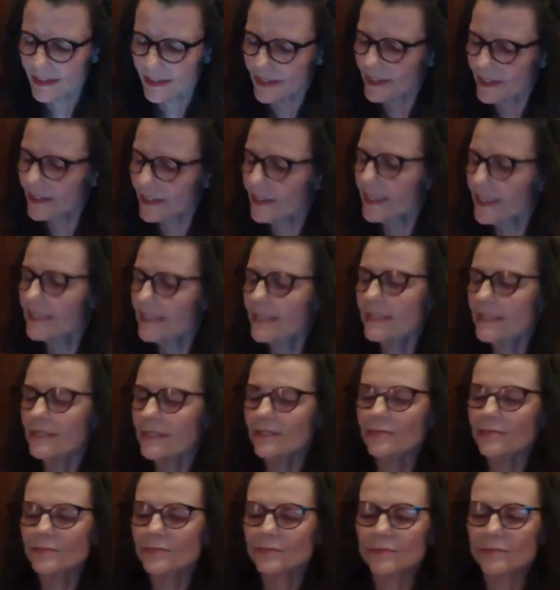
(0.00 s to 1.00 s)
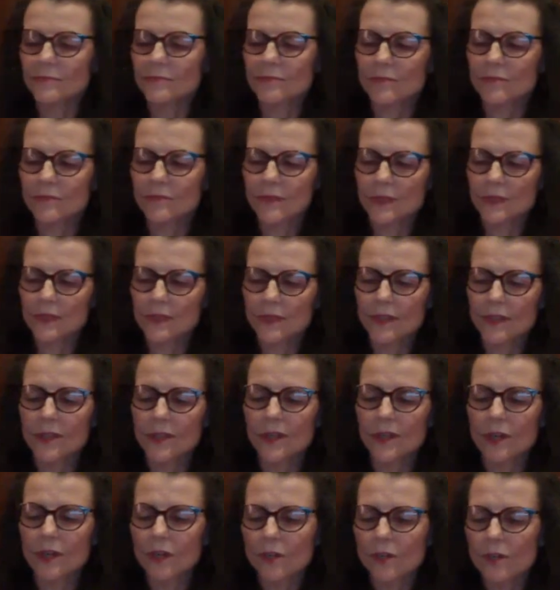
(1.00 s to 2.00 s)
The Lesson.
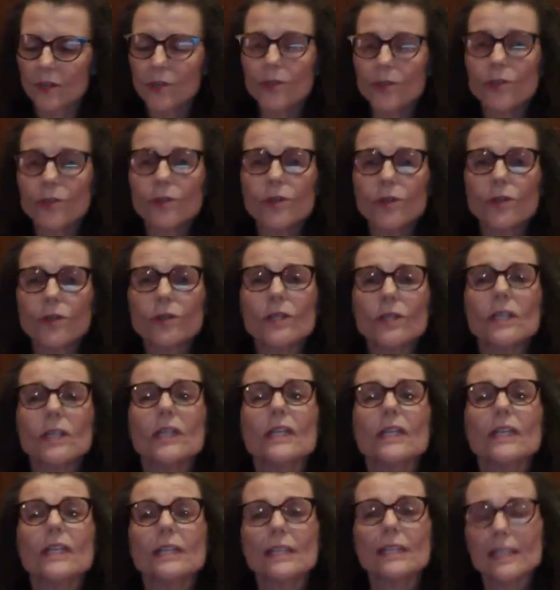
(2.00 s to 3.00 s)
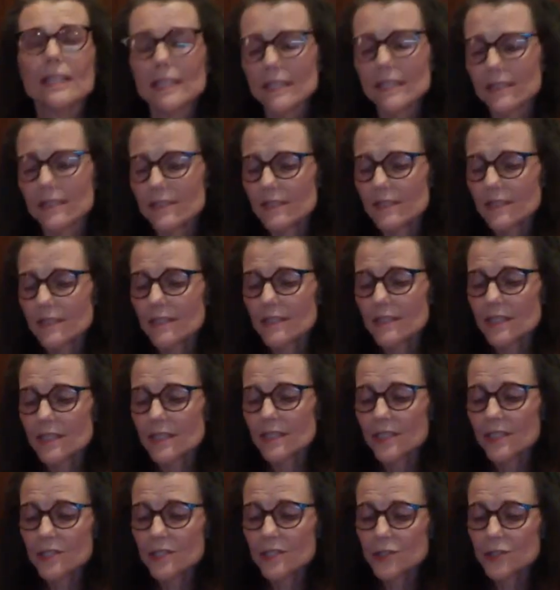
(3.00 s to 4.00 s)
A girl needs a
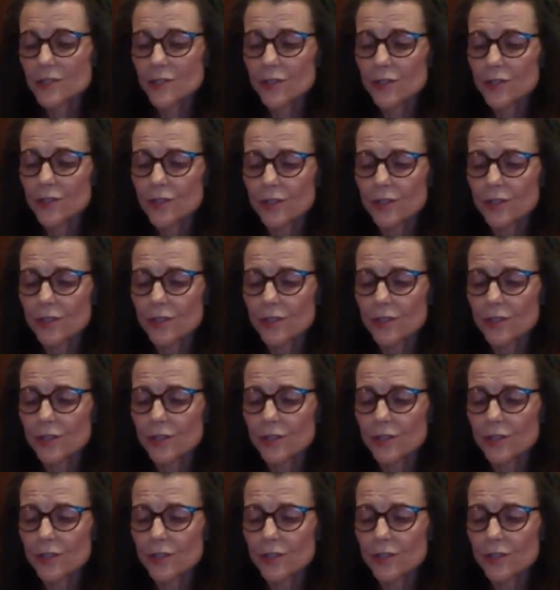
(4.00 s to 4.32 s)
teacher.